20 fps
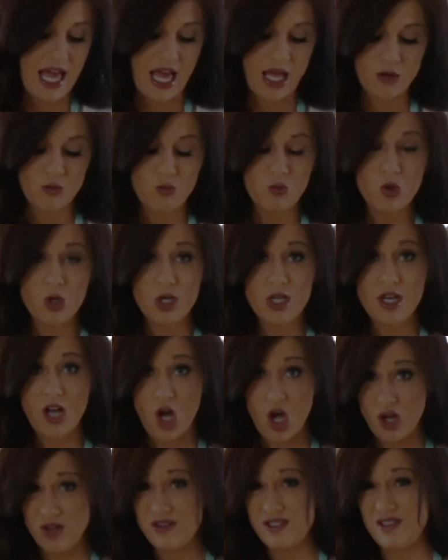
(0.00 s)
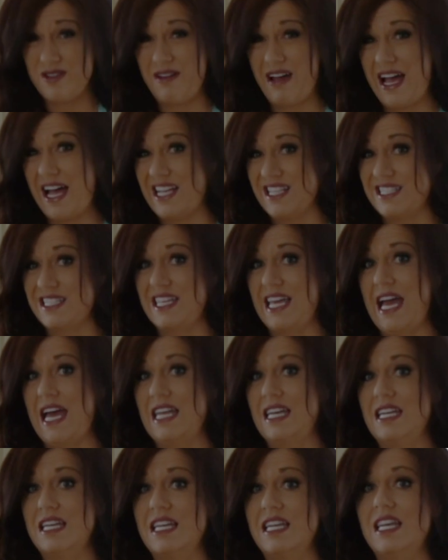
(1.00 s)
and wood also has
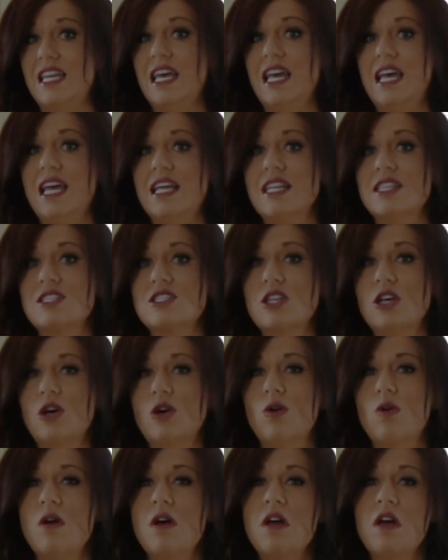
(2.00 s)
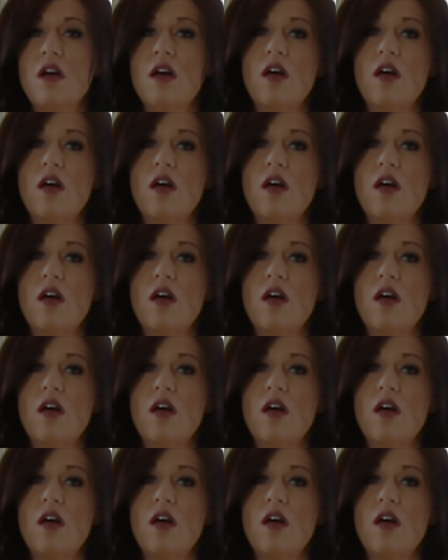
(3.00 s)
tannin in it, and so